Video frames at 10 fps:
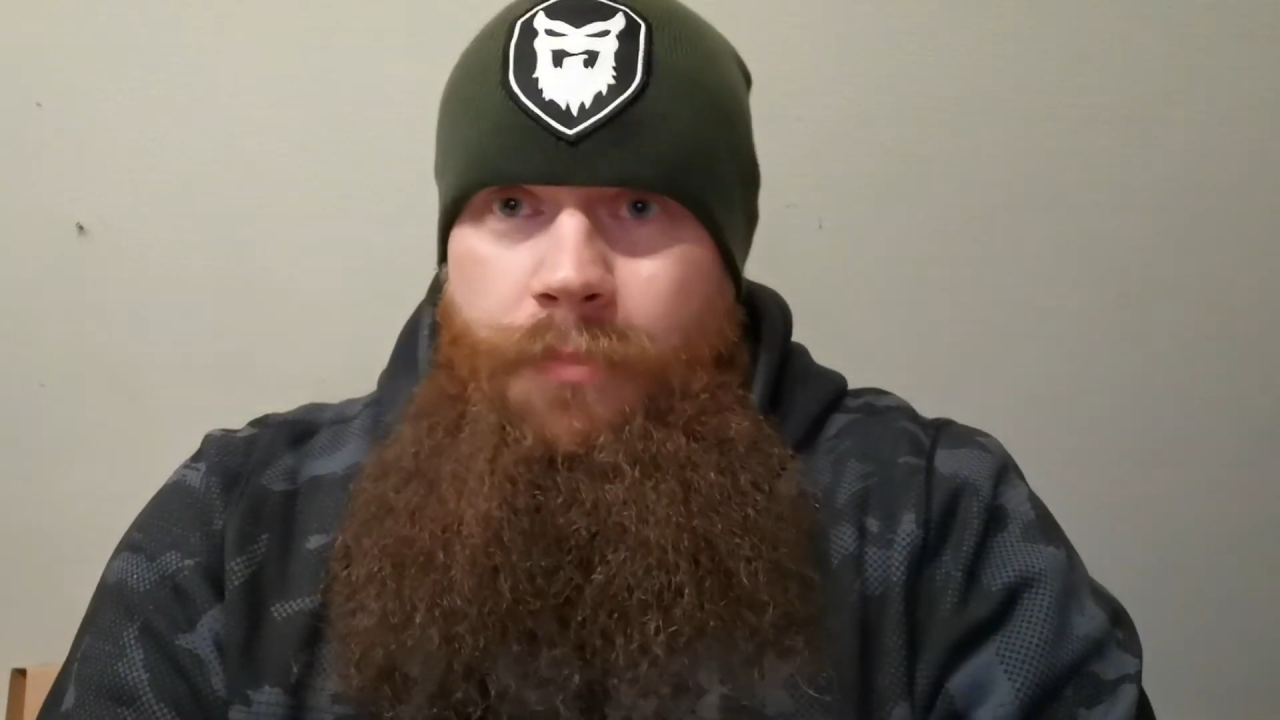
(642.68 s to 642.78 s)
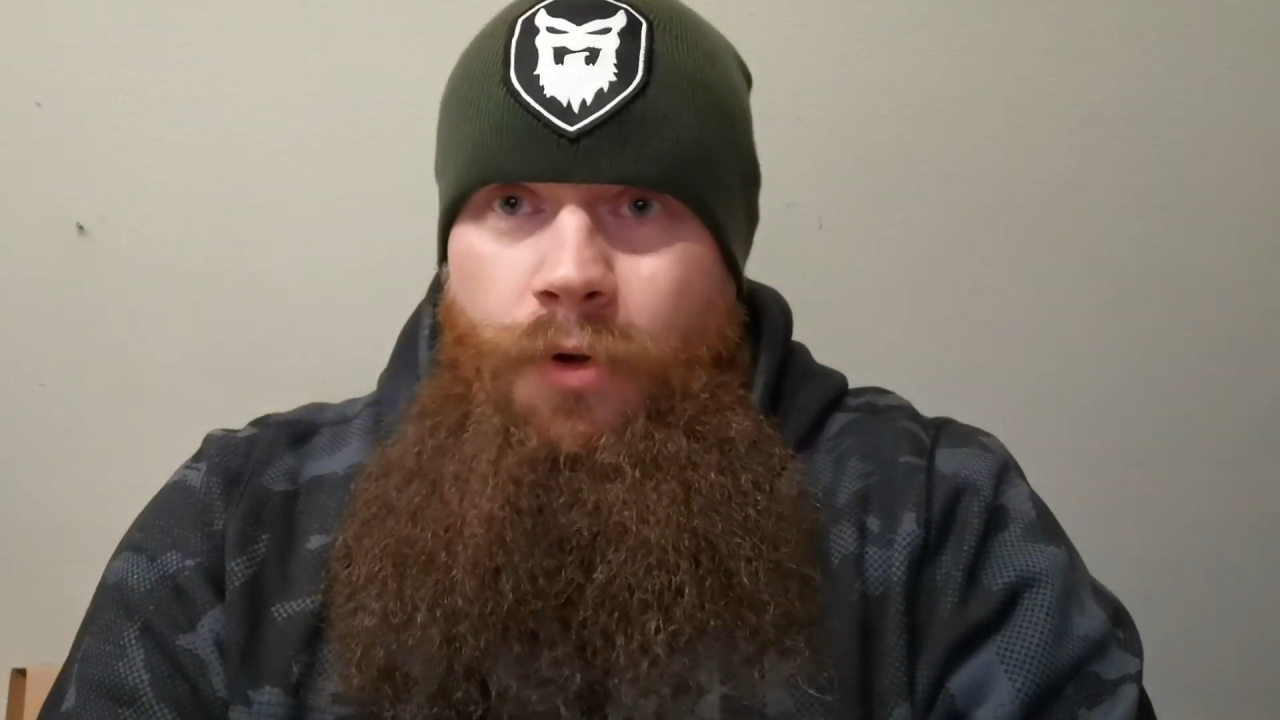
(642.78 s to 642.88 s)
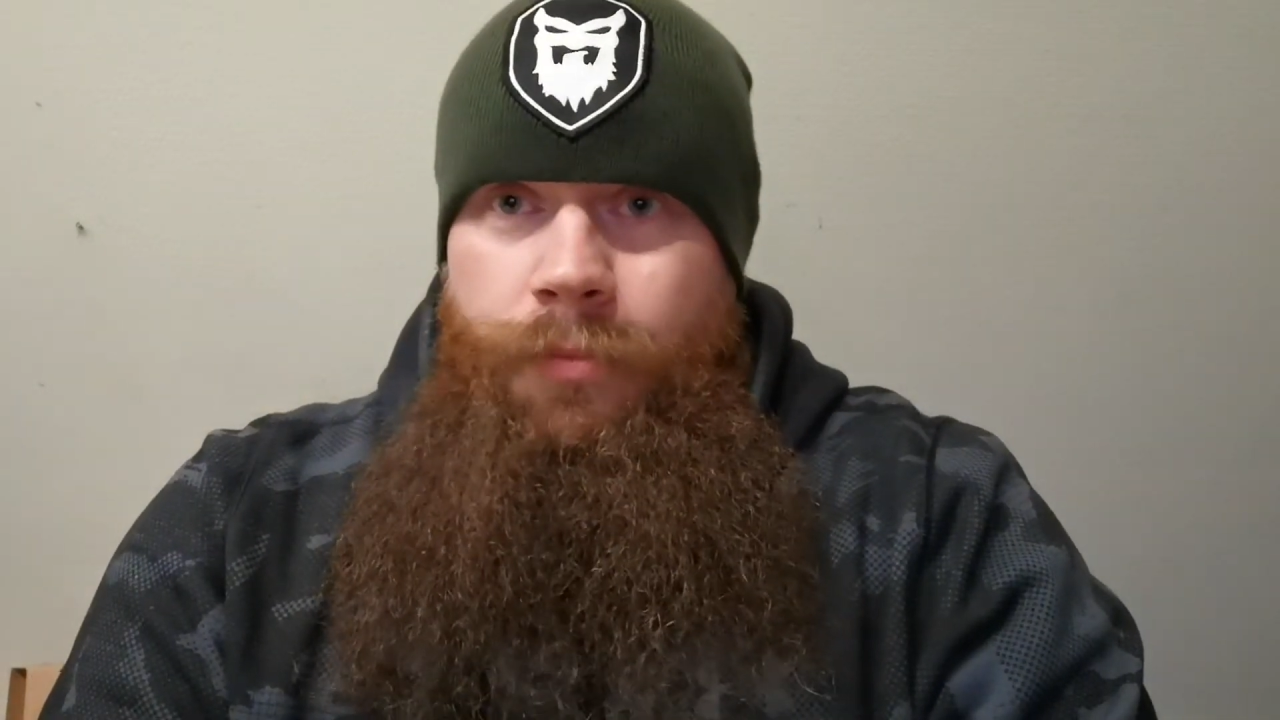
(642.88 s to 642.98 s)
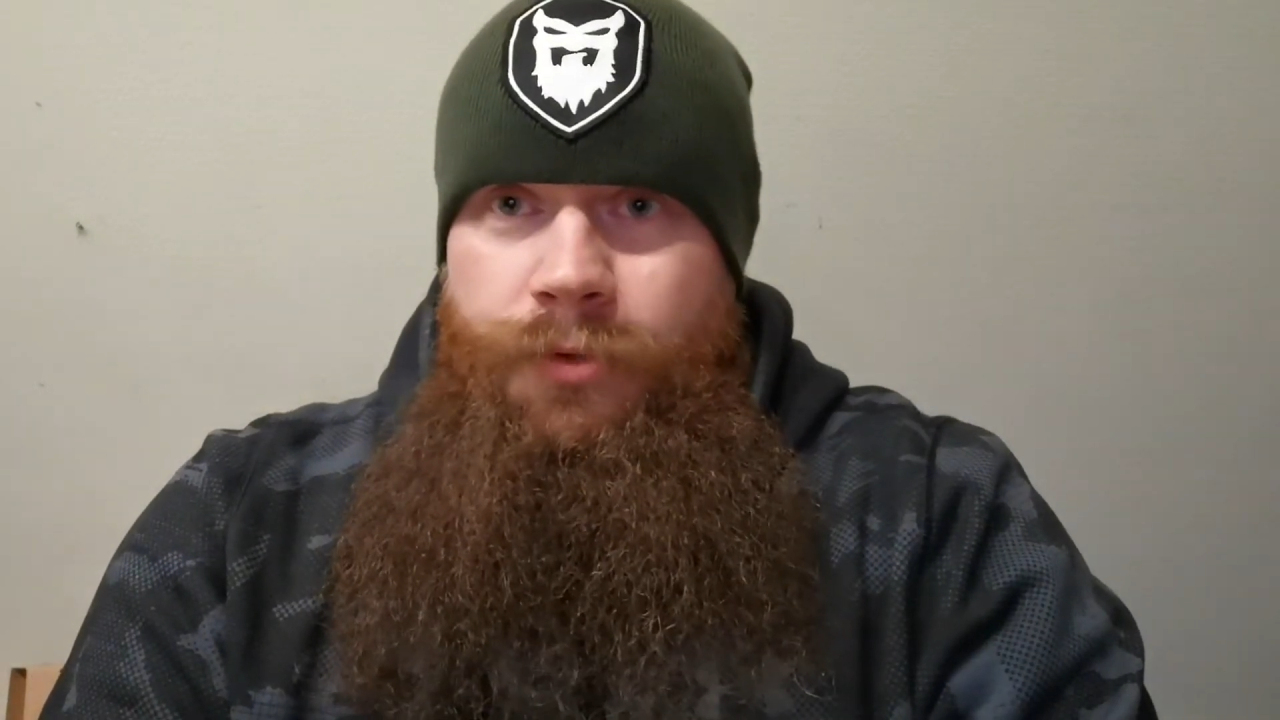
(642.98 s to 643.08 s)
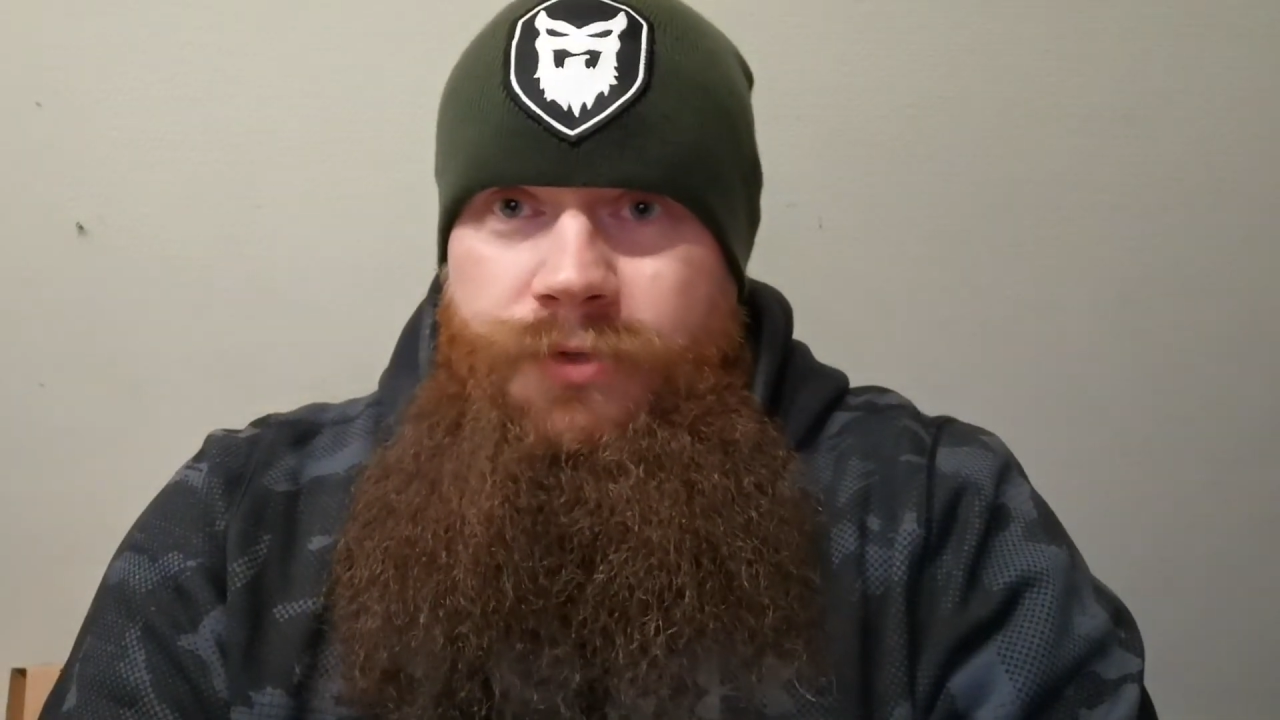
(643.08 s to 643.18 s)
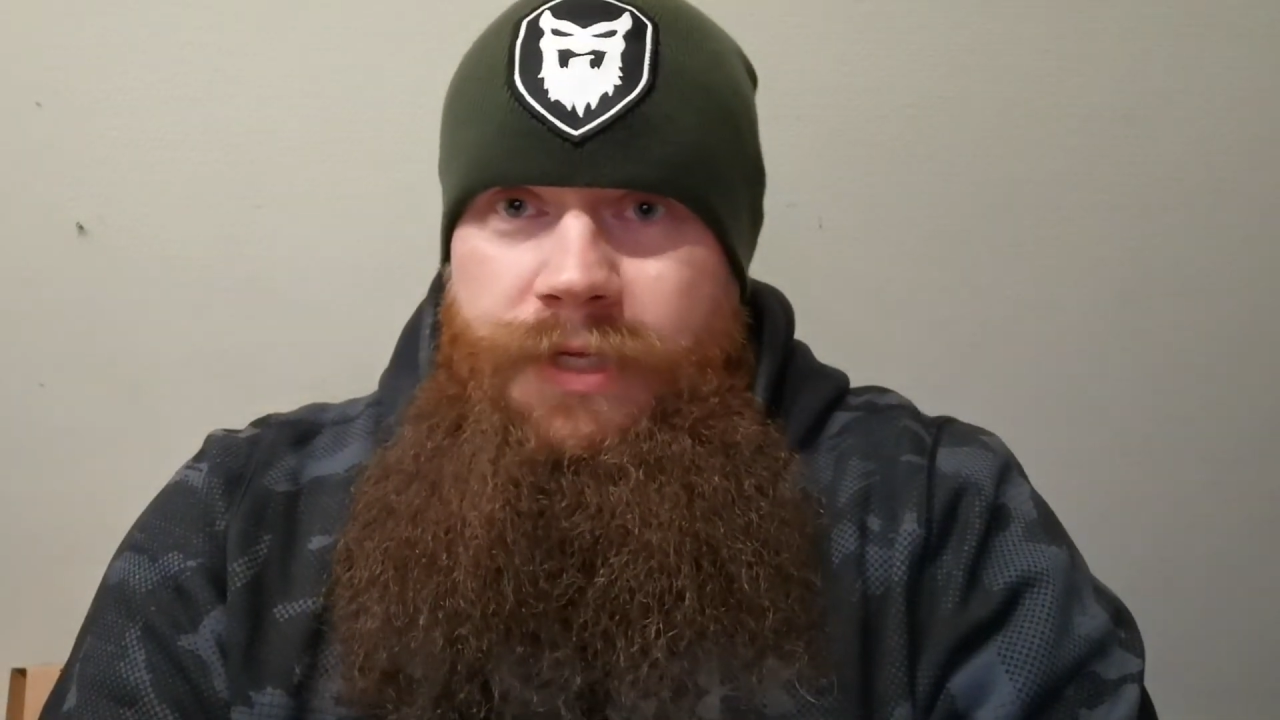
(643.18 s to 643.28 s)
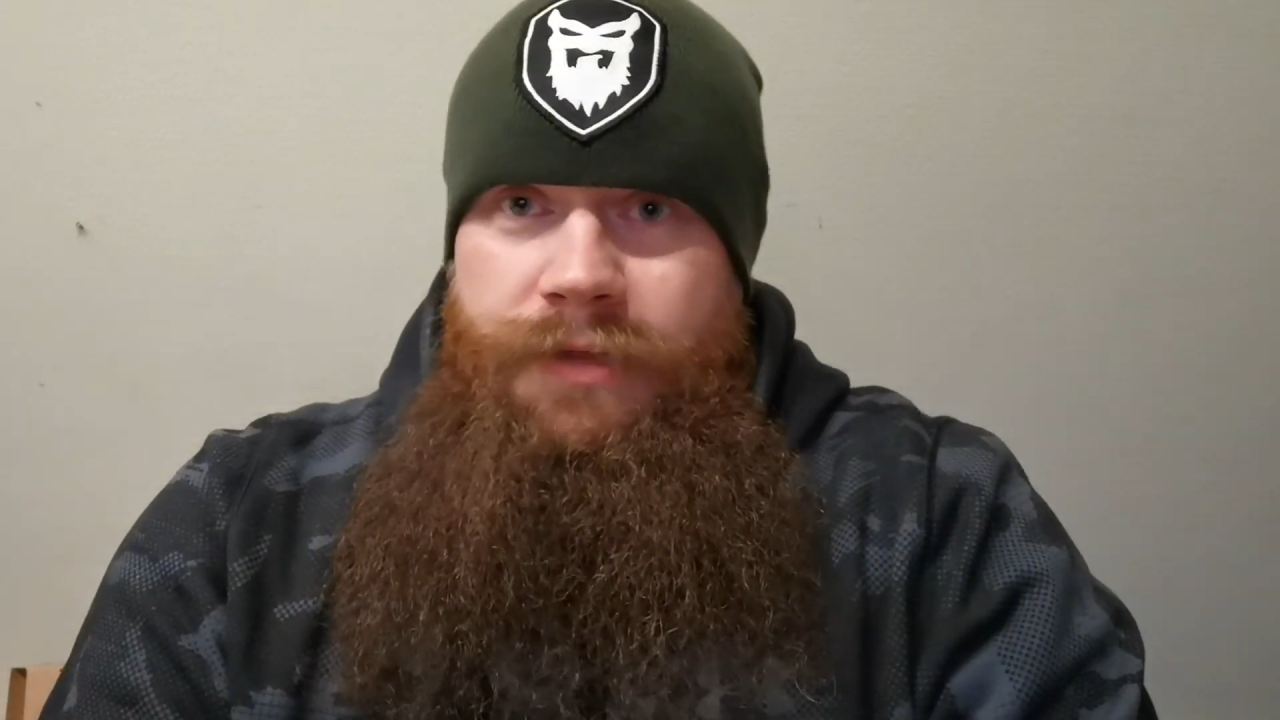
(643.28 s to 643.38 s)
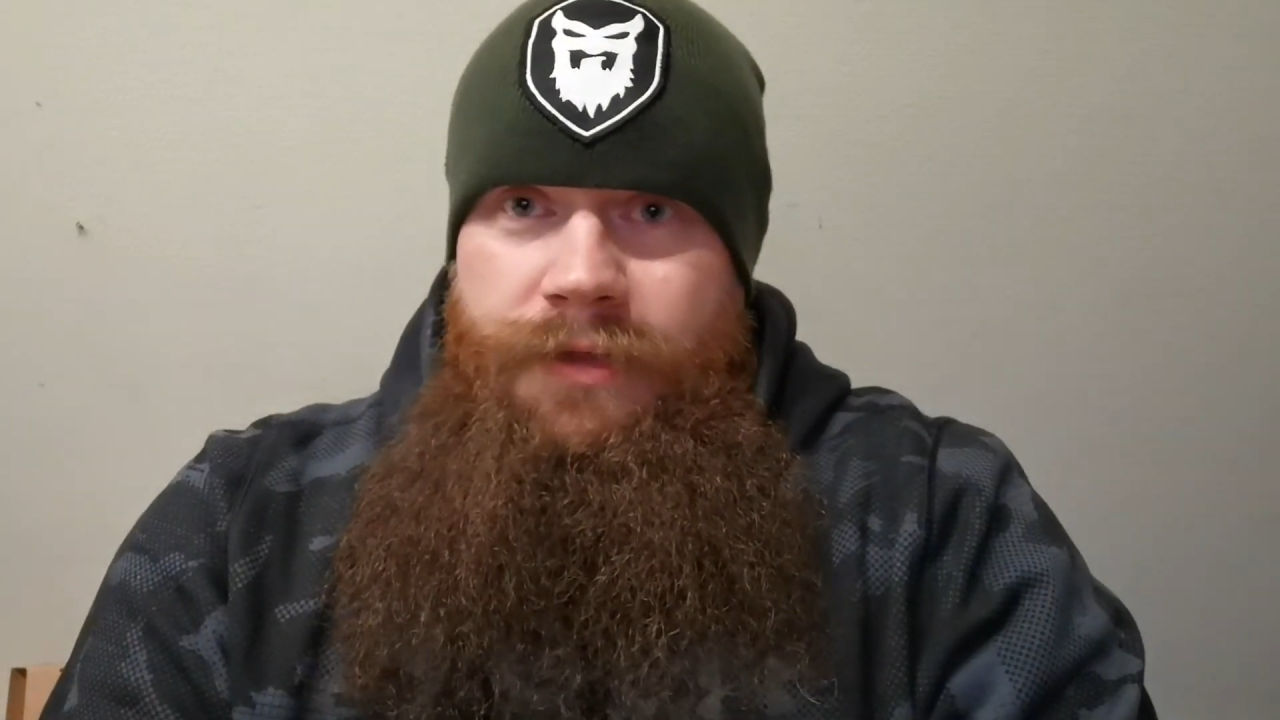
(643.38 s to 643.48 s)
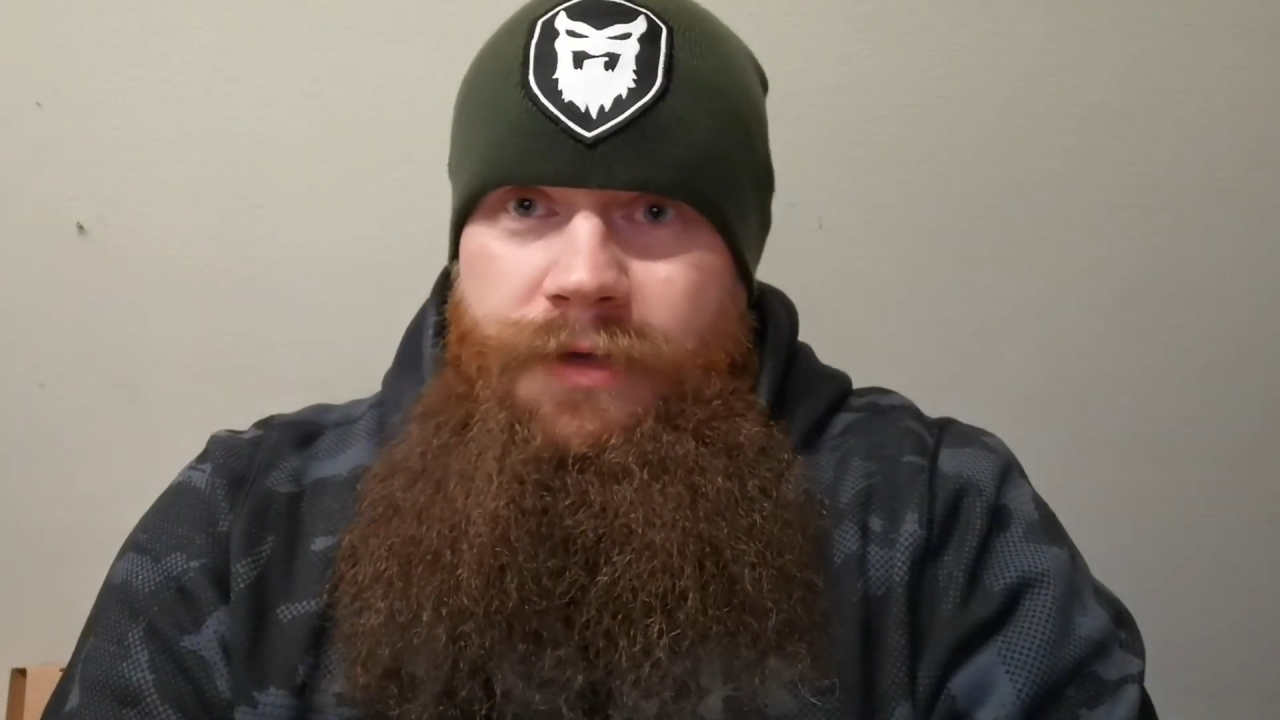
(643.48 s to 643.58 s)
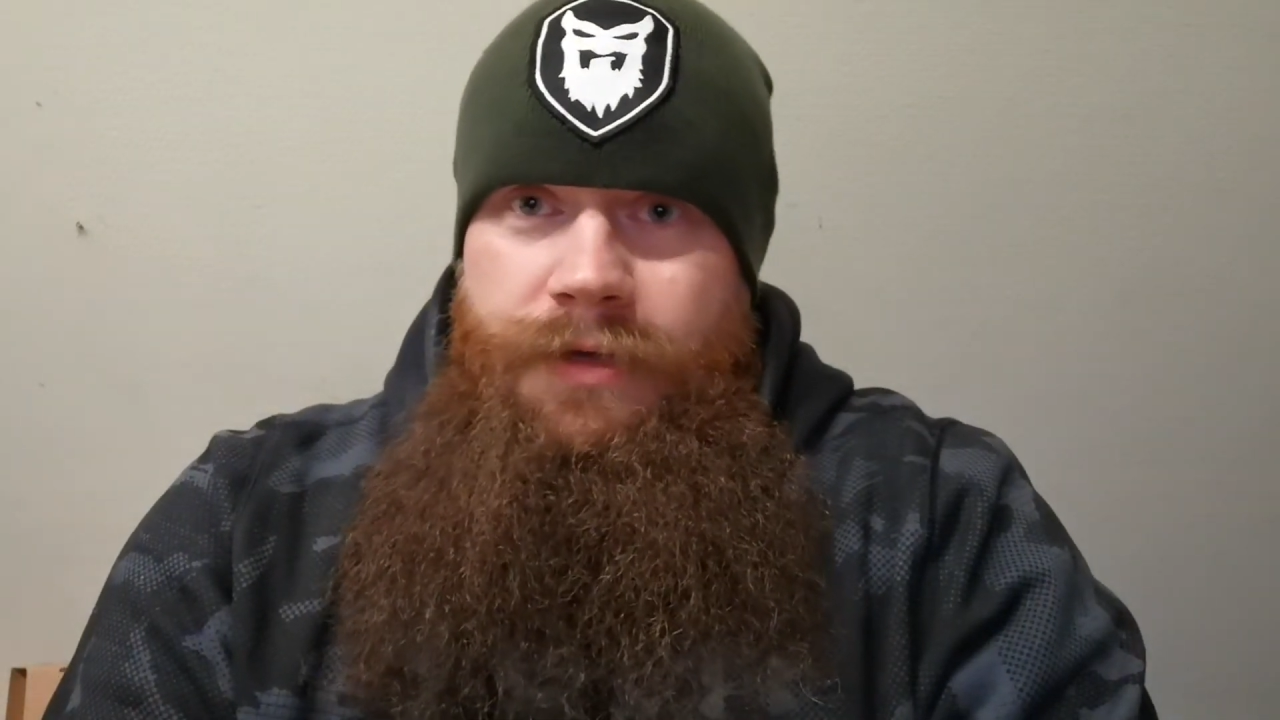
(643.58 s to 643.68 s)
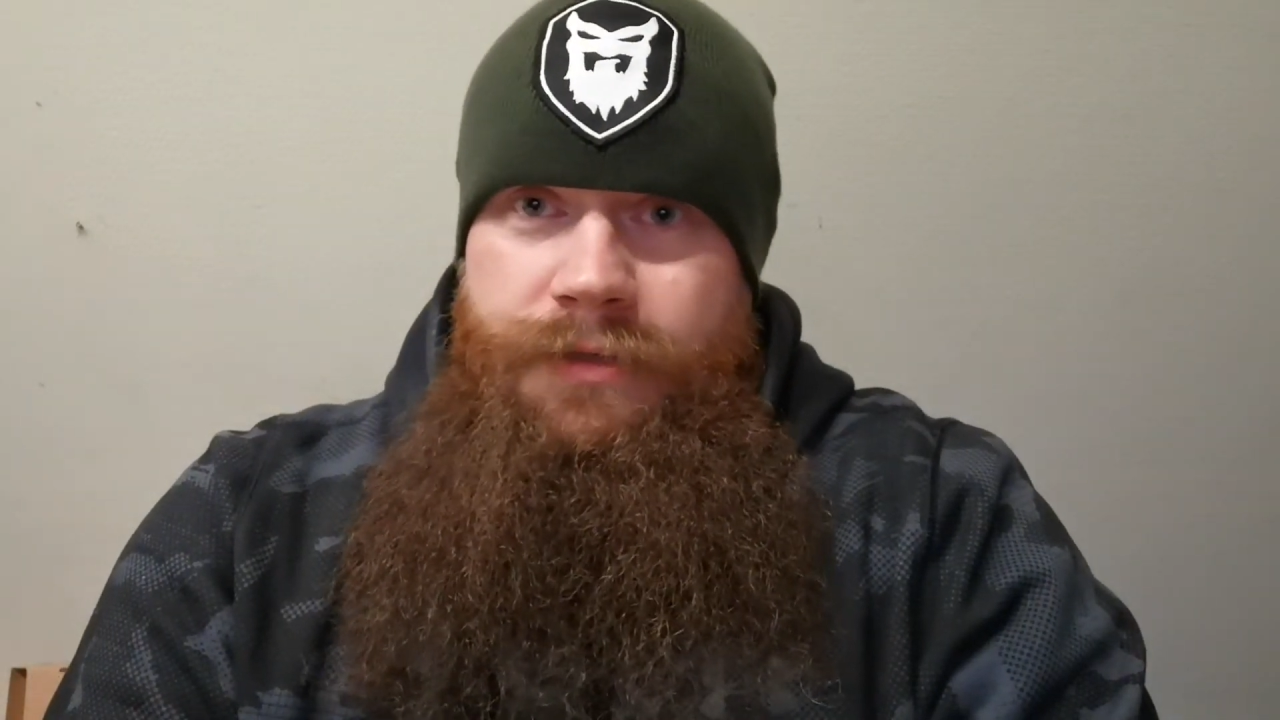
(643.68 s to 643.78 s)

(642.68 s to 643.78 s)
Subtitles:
almost anything